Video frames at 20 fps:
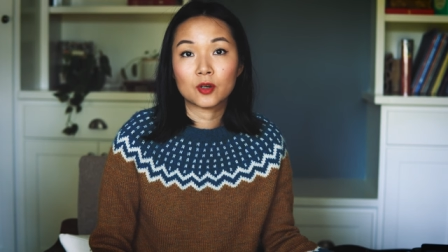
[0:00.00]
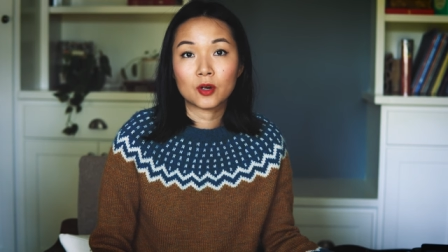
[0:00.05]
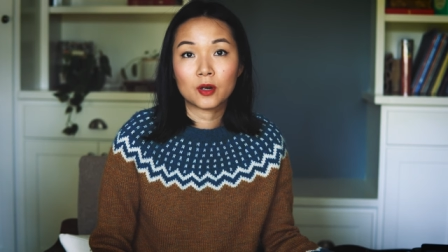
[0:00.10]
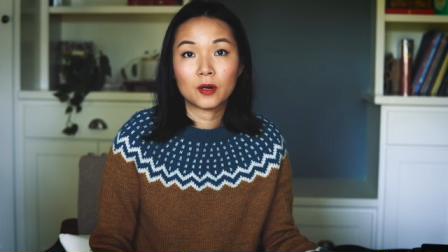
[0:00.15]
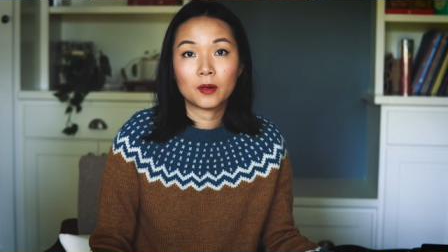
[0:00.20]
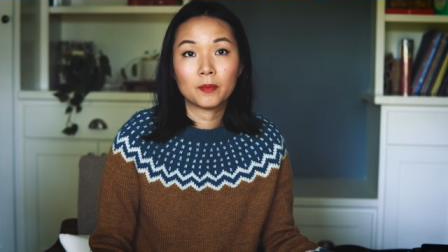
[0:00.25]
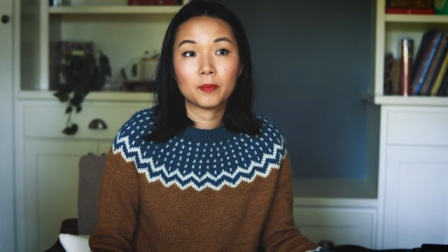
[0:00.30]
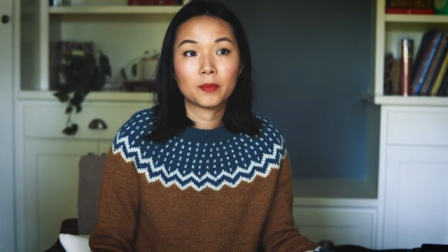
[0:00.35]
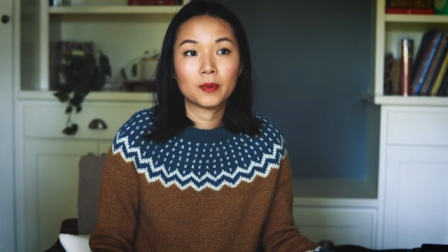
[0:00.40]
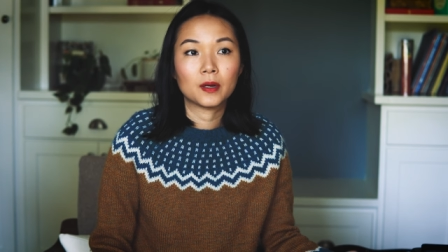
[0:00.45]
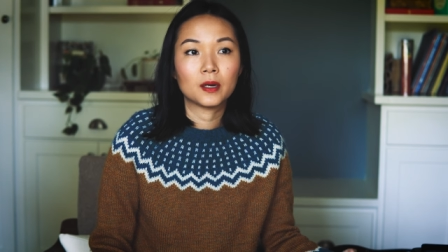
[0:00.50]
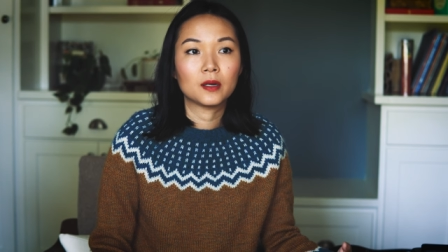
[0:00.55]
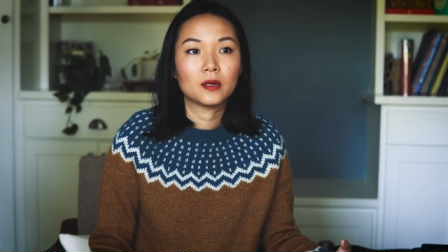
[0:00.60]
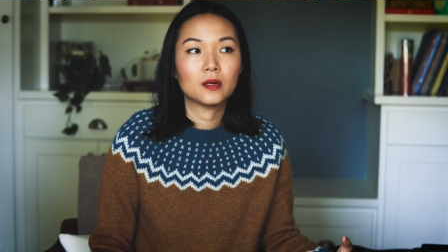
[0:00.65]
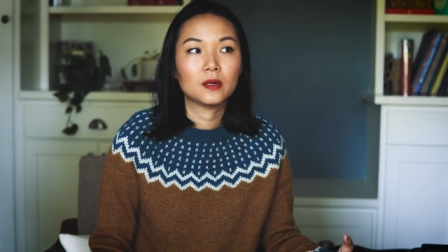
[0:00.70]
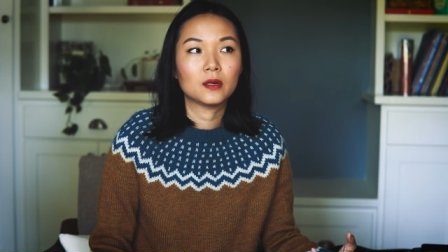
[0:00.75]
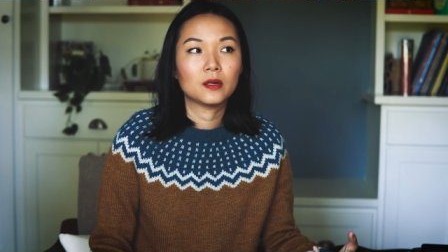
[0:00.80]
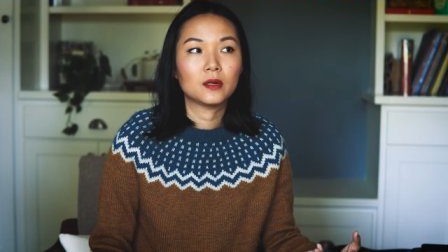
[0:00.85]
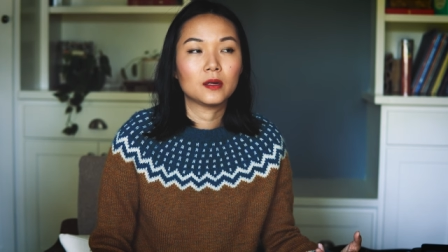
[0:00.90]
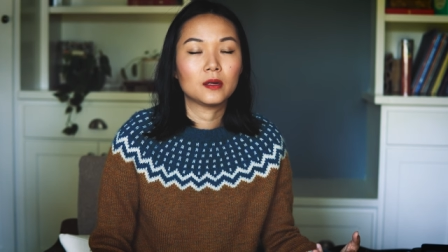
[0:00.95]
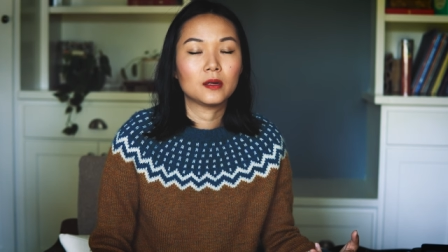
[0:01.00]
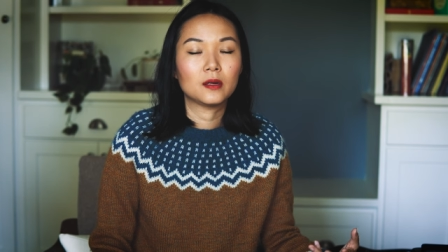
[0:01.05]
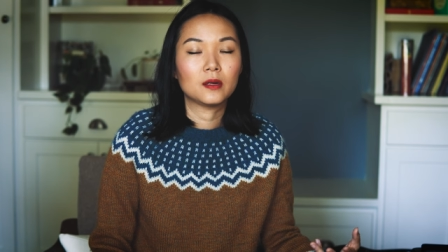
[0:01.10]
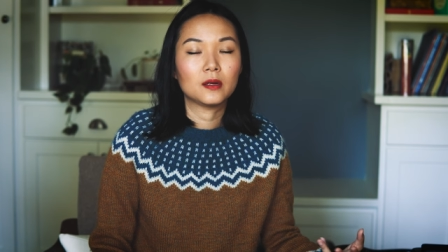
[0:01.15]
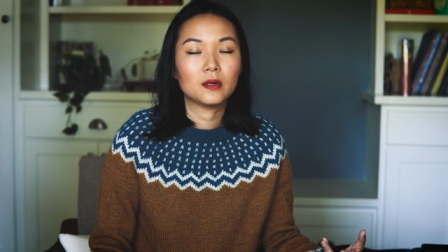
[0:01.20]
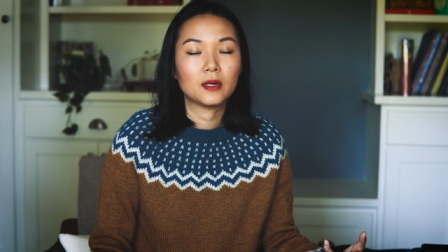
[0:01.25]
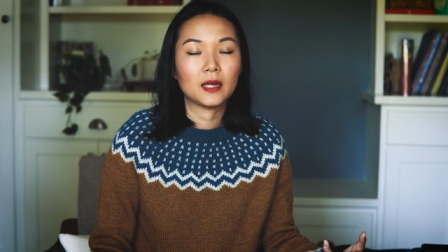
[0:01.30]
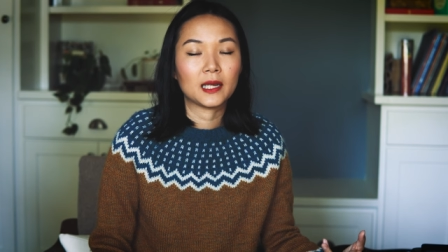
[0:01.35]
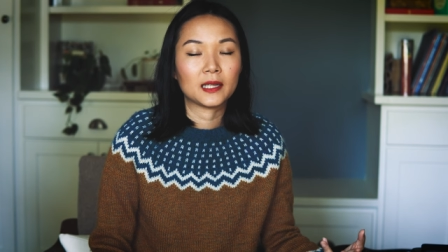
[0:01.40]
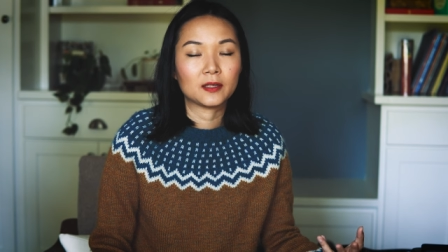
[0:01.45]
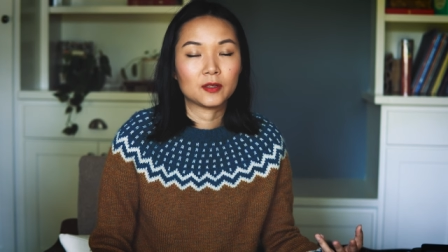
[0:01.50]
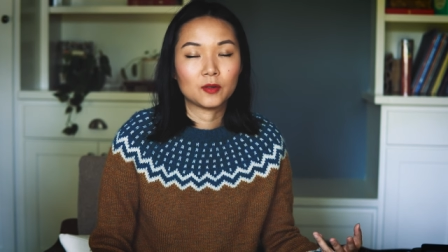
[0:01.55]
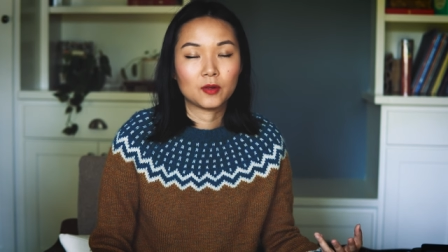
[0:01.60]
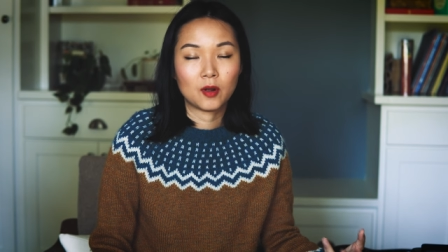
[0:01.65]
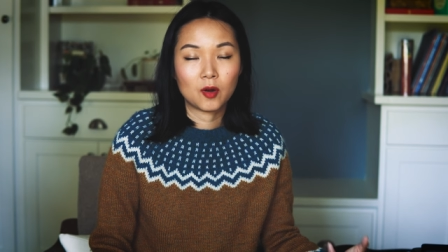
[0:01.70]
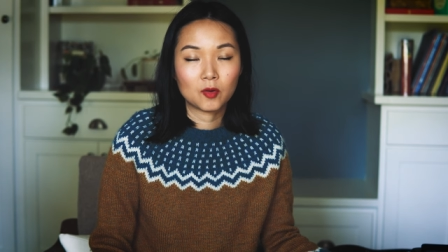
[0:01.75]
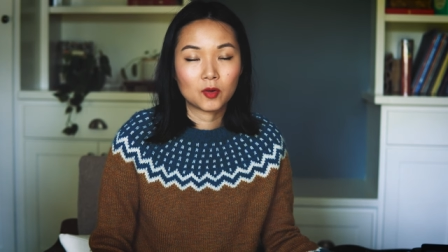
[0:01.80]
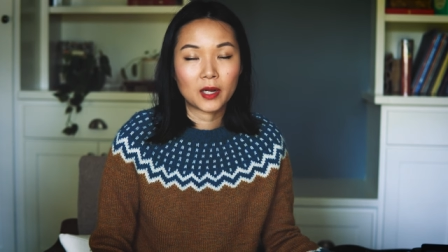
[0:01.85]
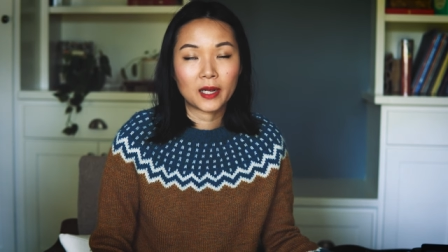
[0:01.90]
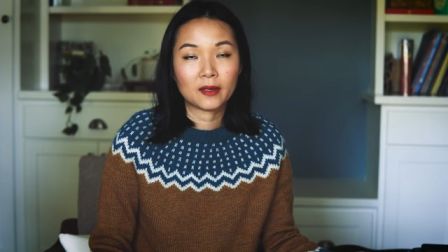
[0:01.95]
yarn but and
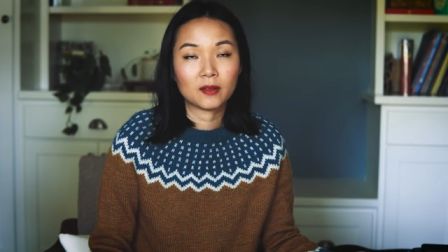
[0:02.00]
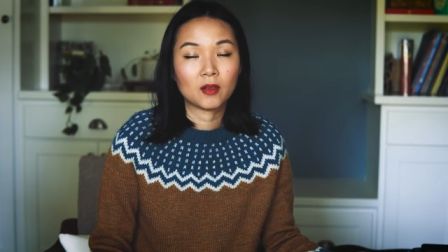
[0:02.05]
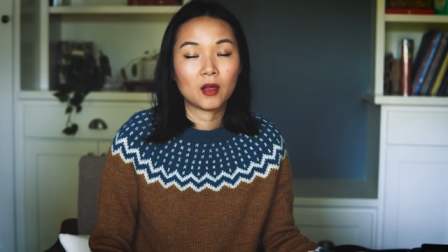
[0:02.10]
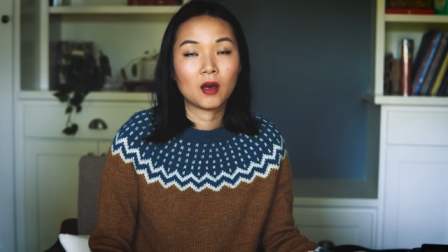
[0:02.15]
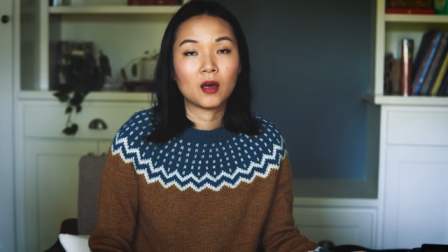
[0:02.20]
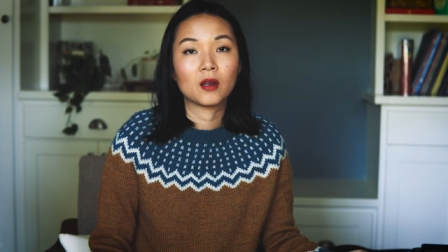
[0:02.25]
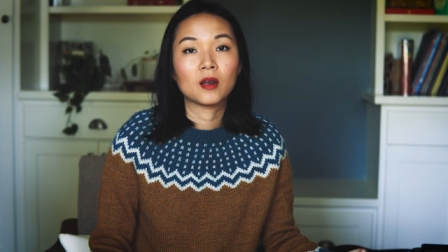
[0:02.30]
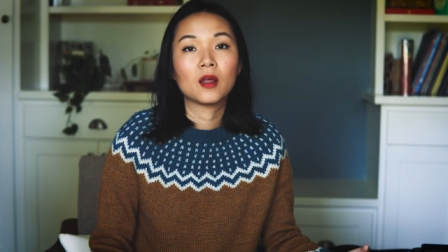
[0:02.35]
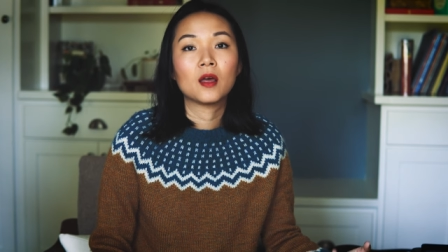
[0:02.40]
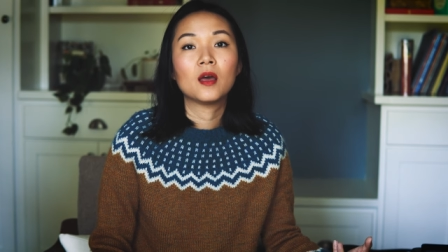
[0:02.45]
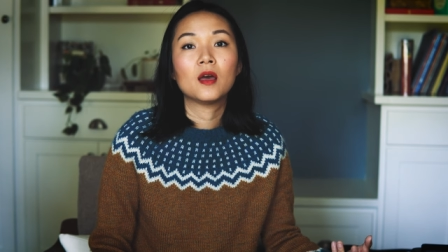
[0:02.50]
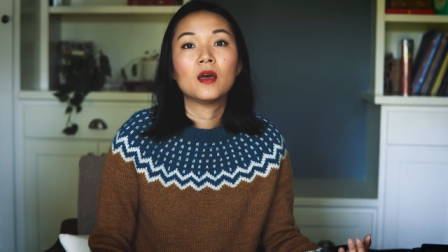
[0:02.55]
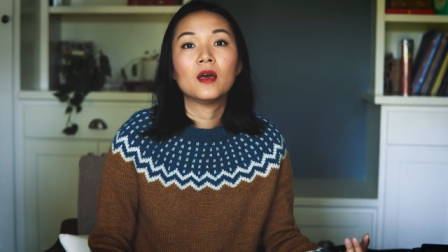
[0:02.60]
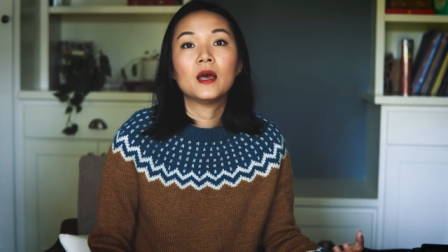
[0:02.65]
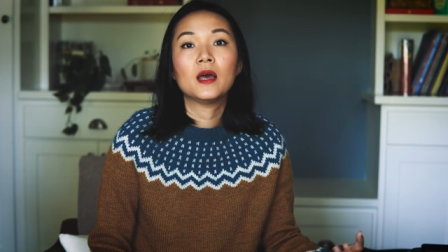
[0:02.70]
no nylon